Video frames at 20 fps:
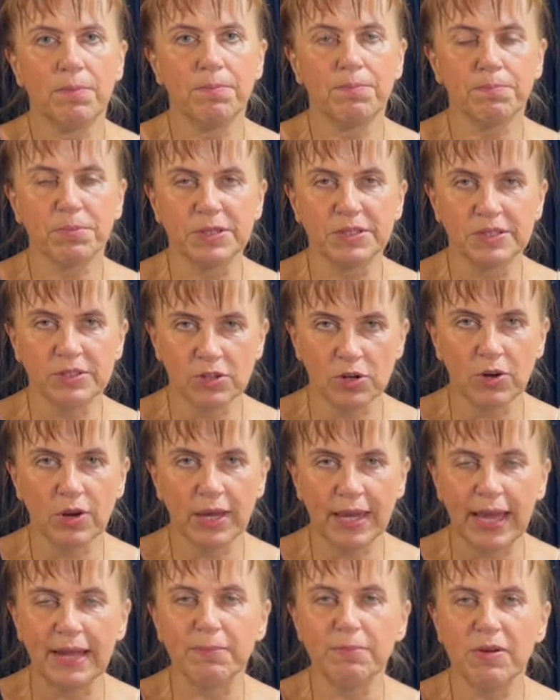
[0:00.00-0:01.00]

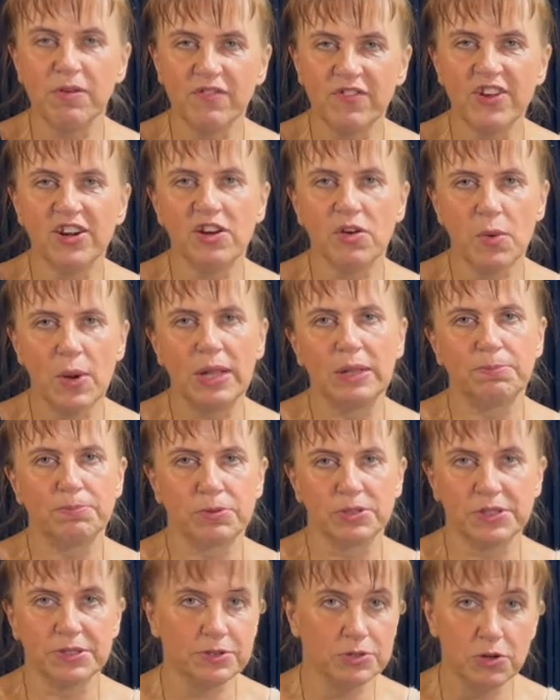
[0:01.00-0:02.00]
preserved, can be very well
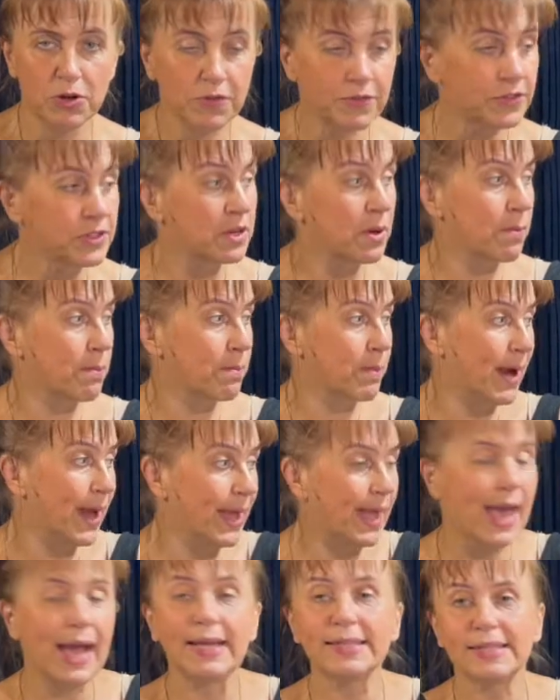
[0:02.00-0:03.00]
preserved
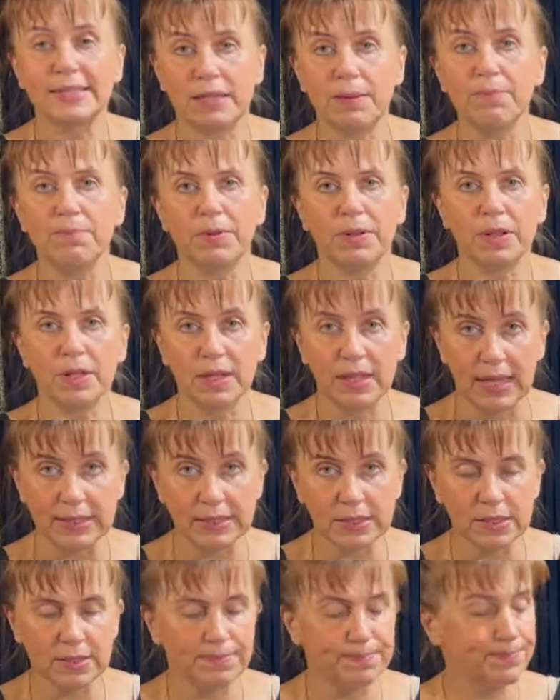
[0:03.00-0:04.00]
by a simple
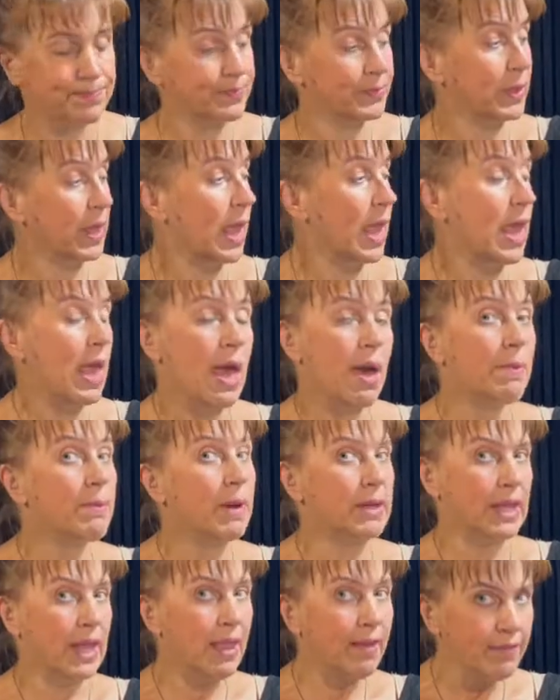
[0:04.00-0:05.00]
glass.
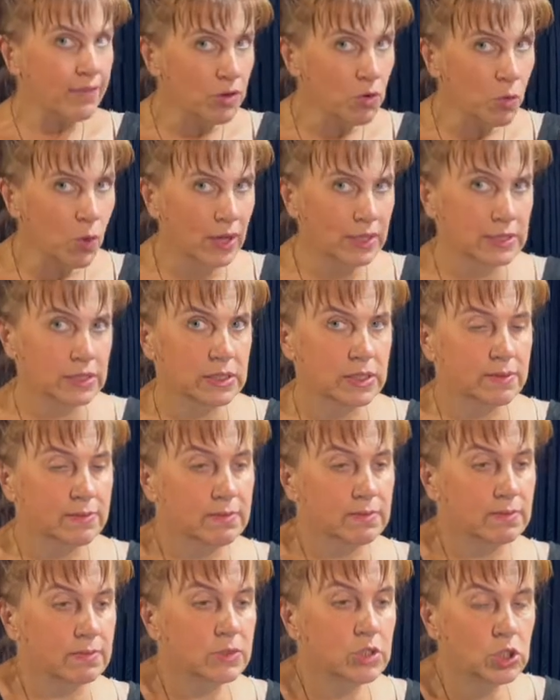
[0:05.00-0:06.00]
But if you want
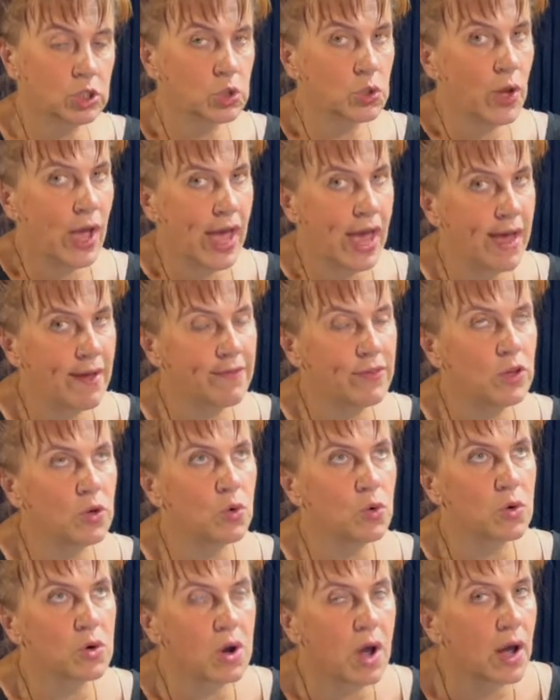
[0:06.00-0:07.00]
to have
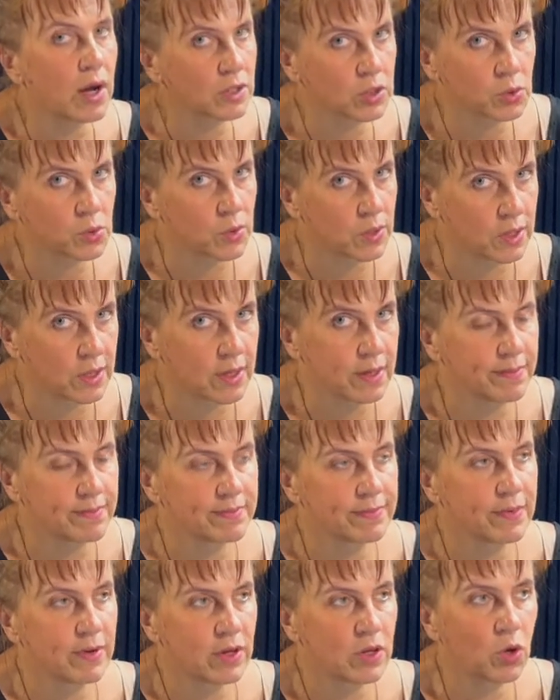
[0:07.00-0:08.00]
your artwork,
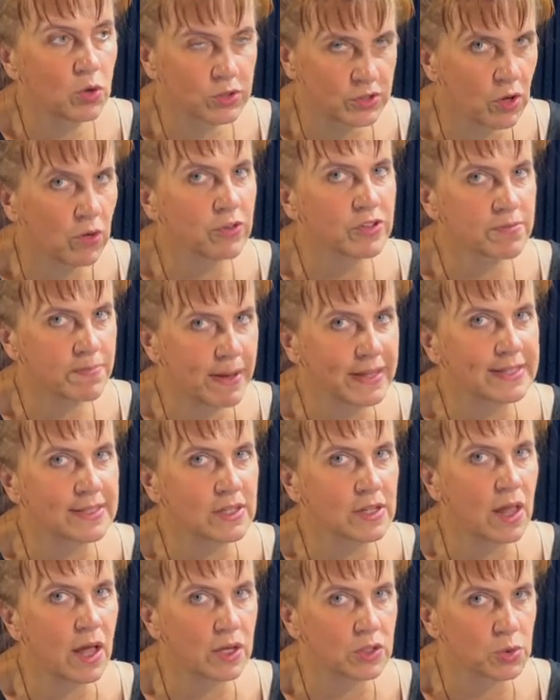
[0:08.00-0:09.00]
your soft
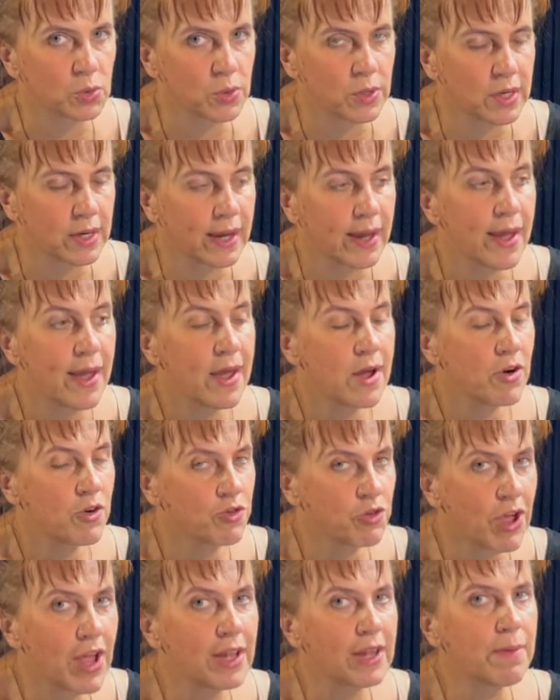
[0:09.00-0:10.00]
pastel artwork,
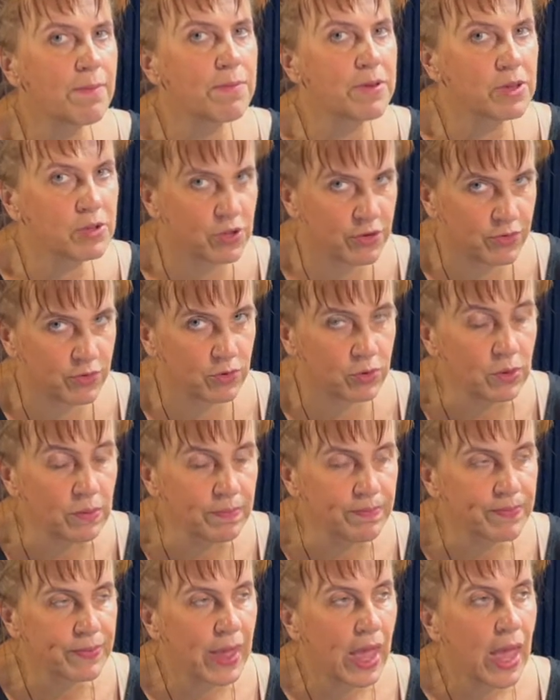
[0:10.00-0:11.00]
really beautiful,
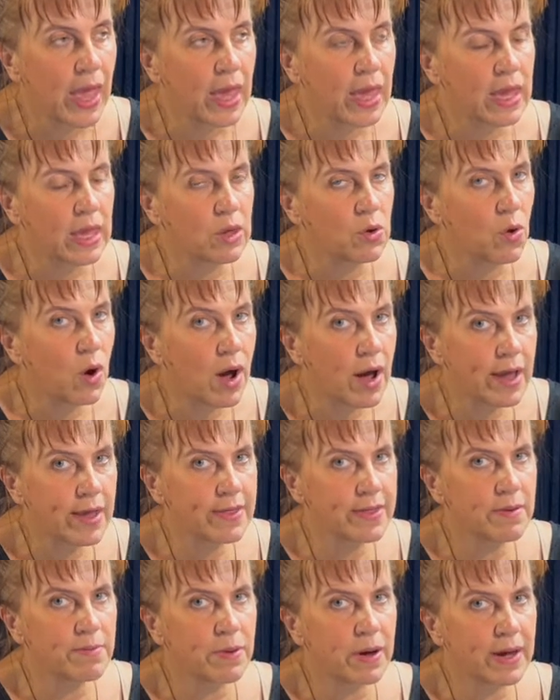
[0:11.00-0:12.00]
you
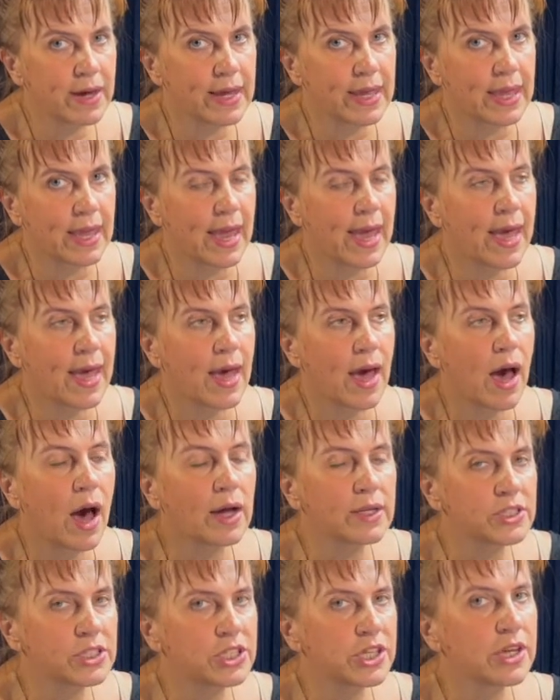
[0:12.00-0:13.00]
either buy an
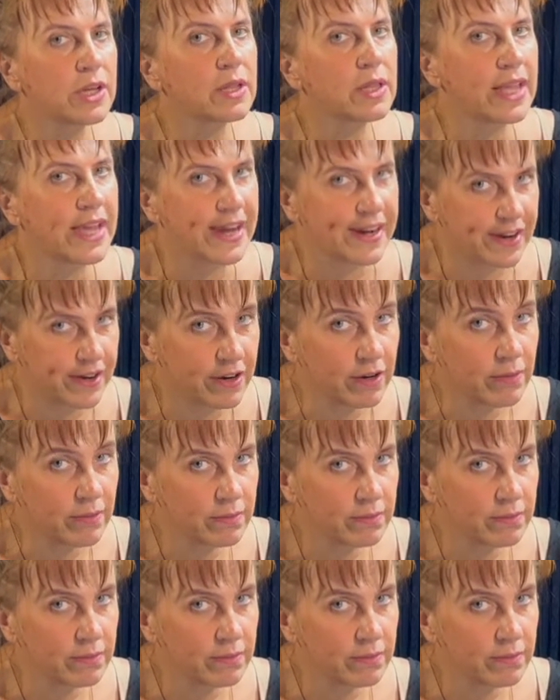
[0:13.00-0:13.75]
anti-glare